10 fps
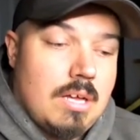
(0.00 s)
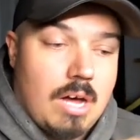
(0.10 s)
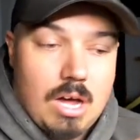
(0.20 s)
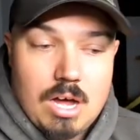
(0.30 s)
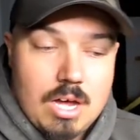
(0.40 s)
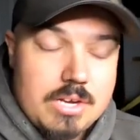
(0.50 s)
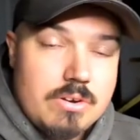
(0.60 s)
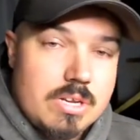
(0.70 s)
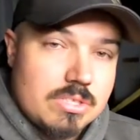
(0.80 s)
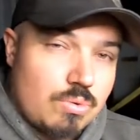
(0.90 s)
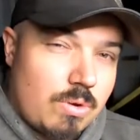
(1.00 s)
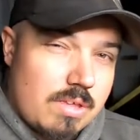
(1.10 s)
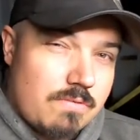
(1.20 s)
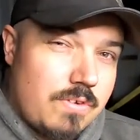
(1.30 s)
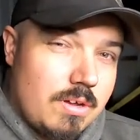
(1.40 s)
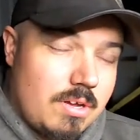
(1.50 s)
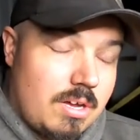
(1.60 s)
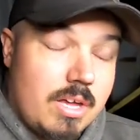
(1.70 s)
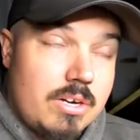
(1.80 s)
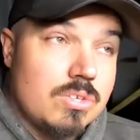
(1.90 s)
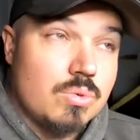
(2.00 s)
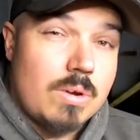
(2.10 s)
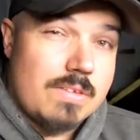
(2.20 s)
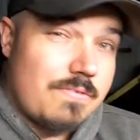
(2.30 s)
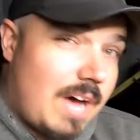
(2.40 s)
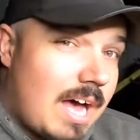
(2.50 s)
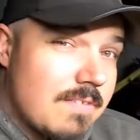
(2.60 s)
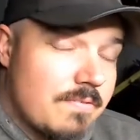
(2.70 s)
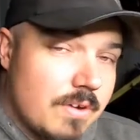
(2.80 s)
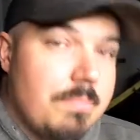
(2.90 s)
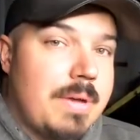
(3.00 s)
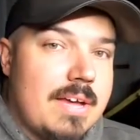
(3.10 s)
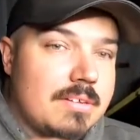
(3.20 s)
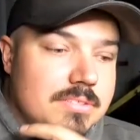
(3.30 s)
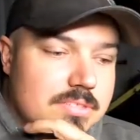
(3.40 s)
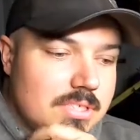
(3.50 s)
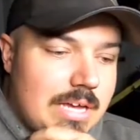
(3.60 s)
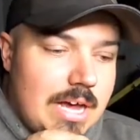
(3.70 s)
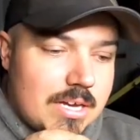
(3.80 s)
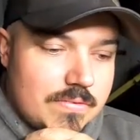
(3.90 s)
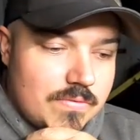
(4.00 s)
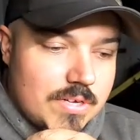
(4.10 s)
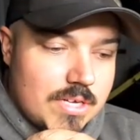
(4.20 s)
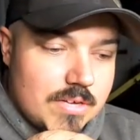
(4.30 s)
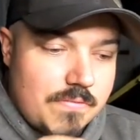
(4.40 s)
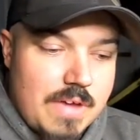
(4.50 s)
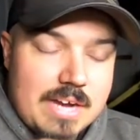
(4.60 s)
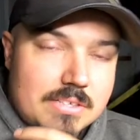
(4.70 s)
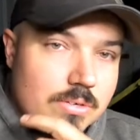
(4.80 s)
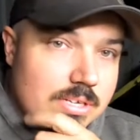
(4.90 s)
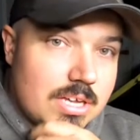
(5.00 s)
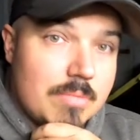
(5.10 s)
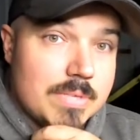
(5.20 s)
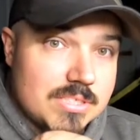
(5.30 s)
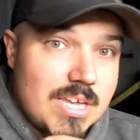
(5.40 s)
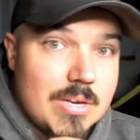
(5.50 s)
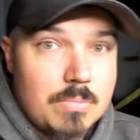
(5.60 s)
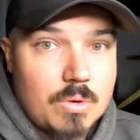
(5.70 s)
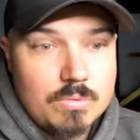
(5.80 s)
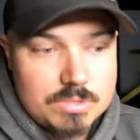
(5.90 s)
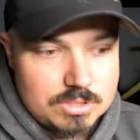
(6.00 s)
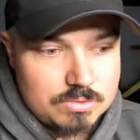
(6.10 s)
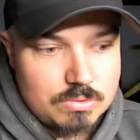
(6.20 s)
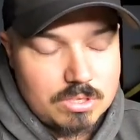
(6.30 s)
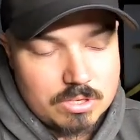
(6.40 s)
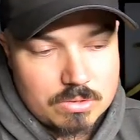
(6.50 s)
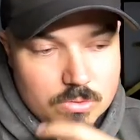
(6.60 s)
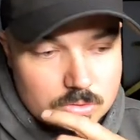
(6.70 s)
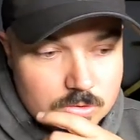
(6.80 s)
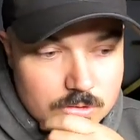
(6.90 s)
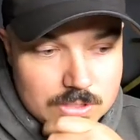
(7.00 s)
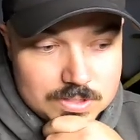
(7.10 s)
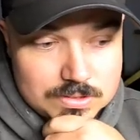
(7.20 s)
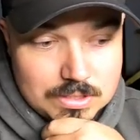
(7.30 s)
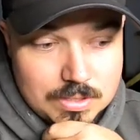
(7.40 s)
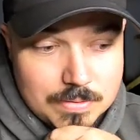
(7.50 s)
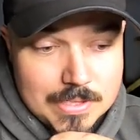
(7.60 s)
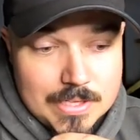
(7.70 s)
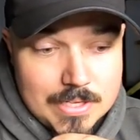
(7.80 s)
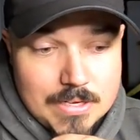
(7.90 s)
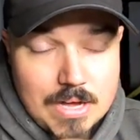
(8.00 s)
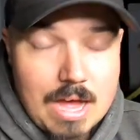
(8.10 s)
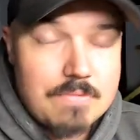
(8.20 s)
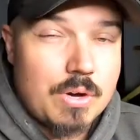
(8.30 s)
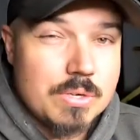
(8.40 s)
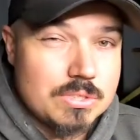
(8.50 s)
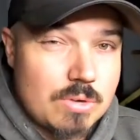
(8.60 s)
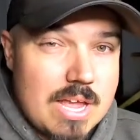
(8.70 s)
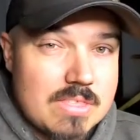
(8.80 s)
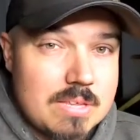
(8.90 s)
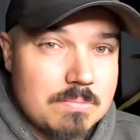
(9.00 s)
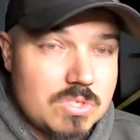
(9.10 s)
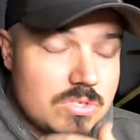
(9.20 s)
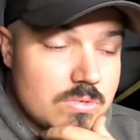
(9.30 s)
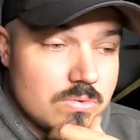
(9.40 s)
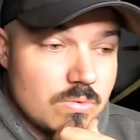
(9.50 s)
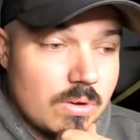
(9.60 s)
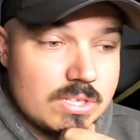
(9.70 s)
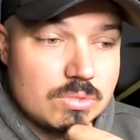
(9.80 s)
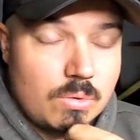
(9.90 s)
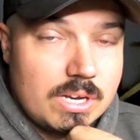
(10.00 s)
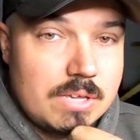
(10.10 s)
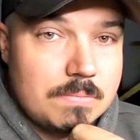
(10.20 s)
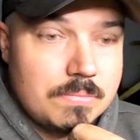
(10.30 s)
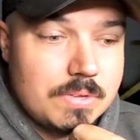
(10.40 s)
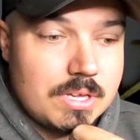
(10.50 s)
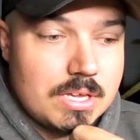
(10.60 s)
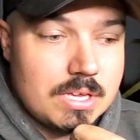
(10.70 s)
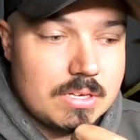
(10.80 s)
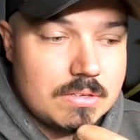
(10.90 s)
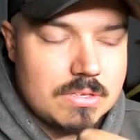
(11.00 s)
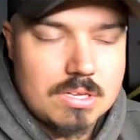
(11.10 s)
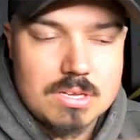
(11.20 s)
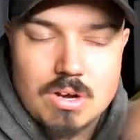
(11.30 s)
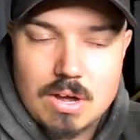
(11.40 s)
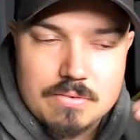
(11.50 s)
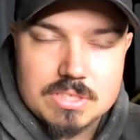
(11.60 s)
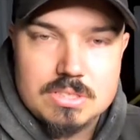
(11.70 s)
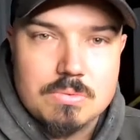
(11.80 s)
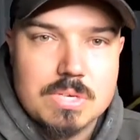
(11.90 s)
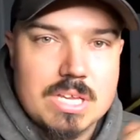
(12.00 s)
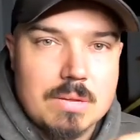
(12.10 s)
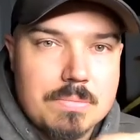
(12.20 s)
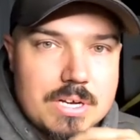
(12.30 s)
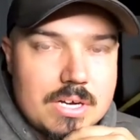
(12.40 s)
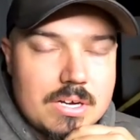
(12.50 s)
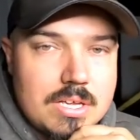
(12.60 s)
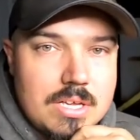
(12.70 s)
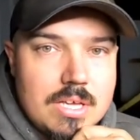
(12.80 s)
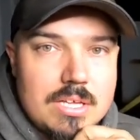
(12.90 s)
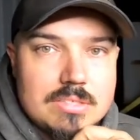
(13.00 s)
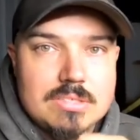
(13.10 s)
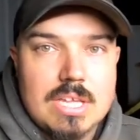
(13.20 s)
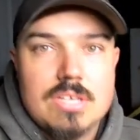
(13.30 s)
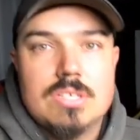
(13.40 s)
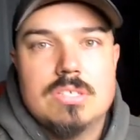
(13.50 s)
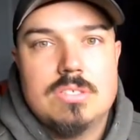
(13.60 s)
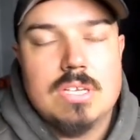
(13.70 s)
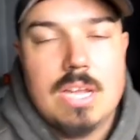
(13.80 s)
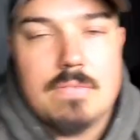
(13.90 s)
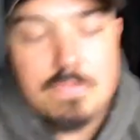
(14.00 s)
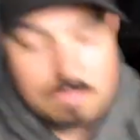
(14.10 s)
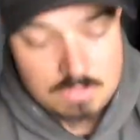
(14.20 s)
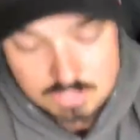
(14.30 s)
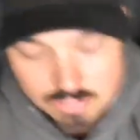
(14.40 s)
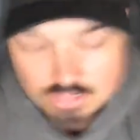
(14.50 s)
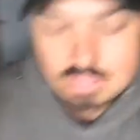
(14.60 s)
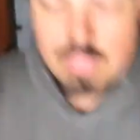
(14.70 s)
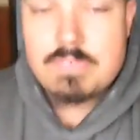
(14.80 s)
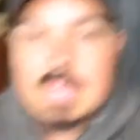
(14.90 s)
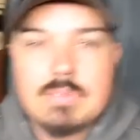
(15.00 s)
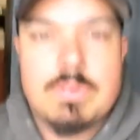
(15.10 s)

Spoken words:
125 foot-pounds out of factory Cummins head bolt, which is really cool because I've always ran them to 120, and you know, obviously we get up there in stages, and I've had